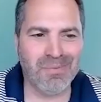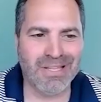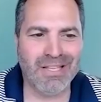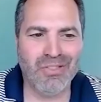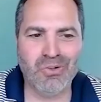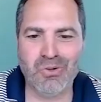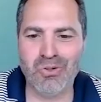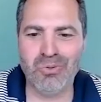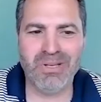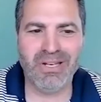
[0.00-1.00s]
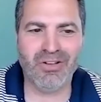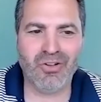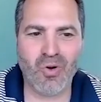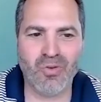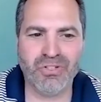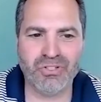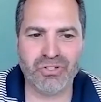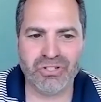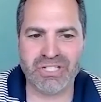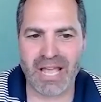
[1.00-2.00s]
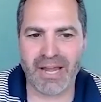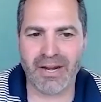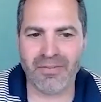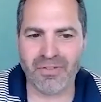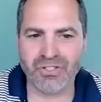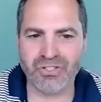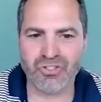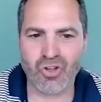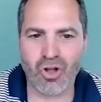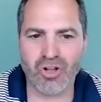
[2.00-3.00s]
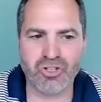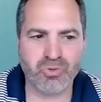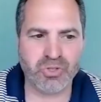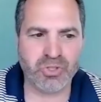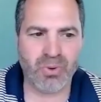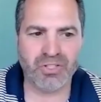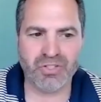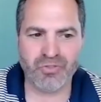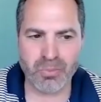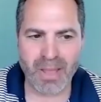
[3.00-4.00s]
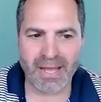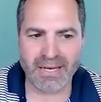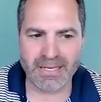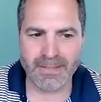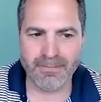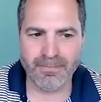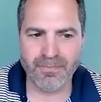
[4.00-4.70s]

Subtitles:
In the Google Media COVID search data versus conscious response of humanity,